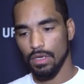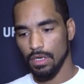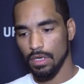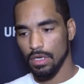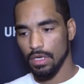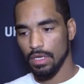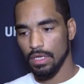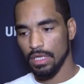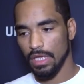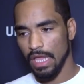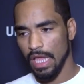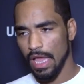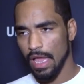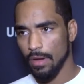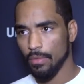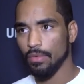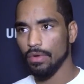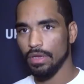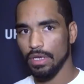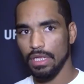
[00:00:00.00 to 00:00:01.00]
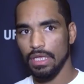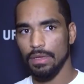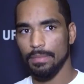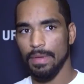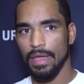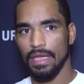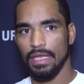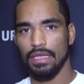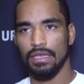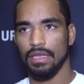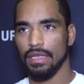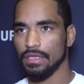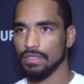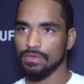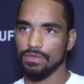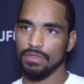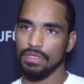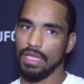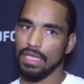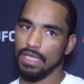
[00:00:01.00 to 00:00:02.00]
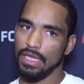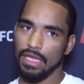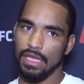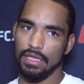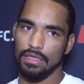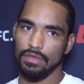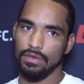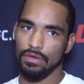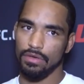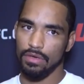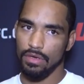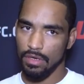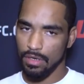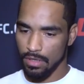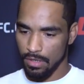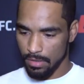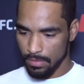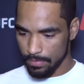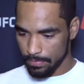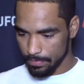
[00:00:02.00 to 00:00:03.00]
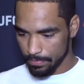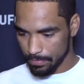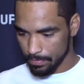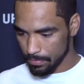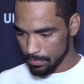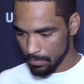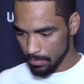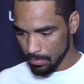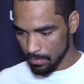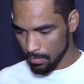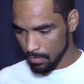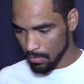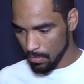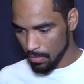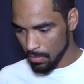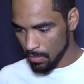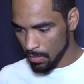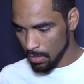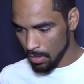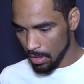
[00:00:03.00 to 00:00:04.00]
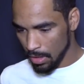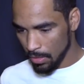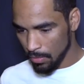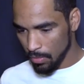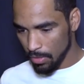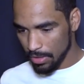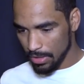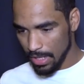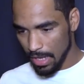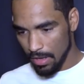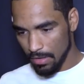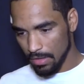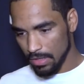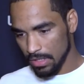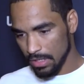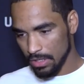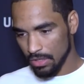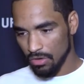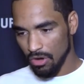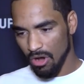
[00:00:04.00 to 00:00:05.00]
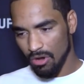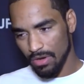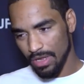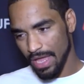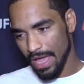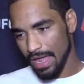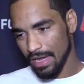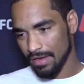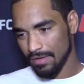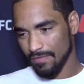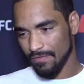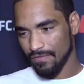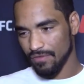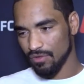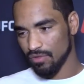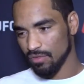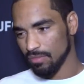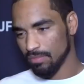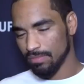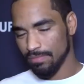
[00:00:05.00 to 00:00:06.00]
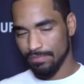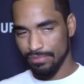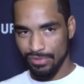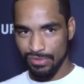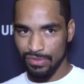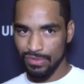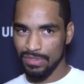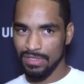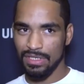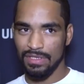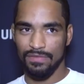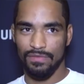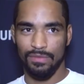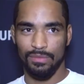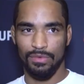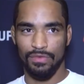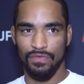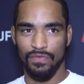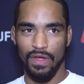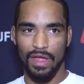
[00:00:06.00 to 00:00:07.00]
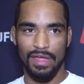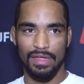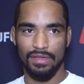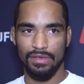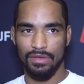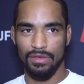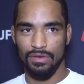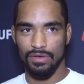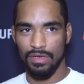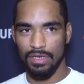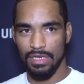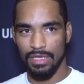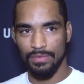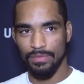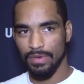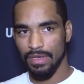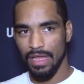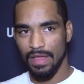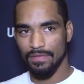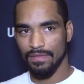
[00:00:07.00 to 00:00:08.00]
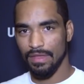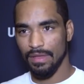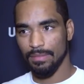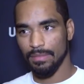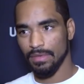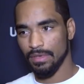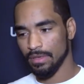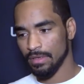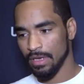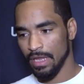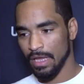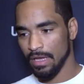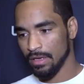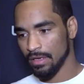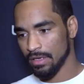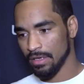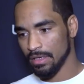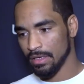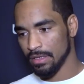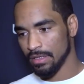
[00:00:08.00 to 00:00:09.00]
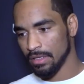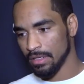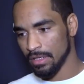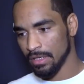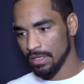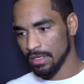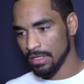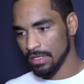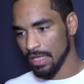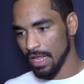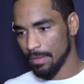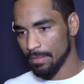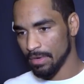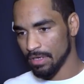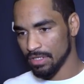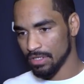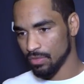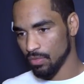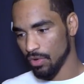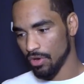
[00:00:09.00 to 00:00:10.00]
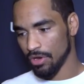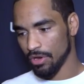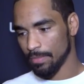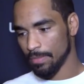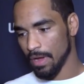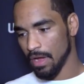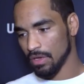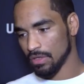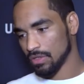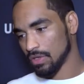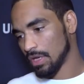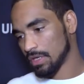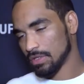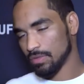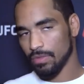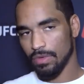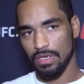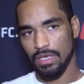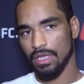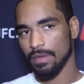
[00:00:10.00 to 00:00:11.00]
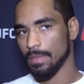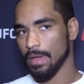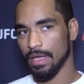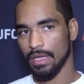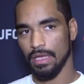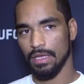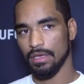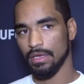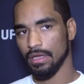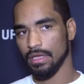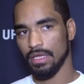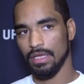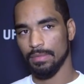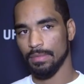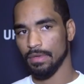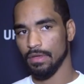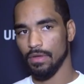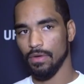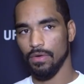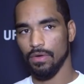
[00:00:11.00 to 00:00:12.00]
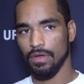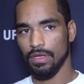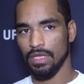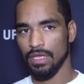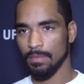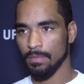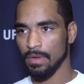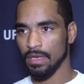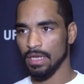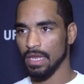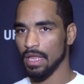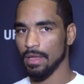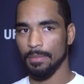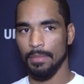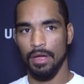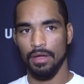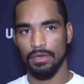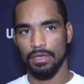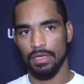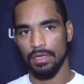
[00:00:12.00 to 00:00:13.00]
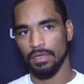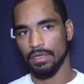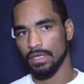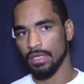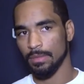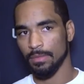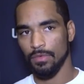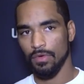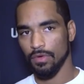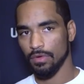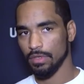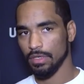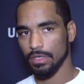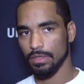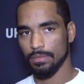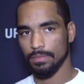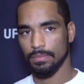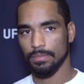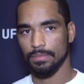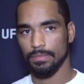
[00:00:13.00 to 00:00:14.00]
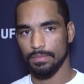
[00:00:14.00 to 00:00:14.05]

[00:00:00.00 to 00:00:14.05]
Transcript: Uh, yeah, I wanted to get back in there as soon as I can. You know, um, it worked out good. You know, I only had a few bruises from the fight. You know, I didn't really have that that uh, that much to worry about. So I just wanted to get back in there, keep it going, keep my name out there, keep going up.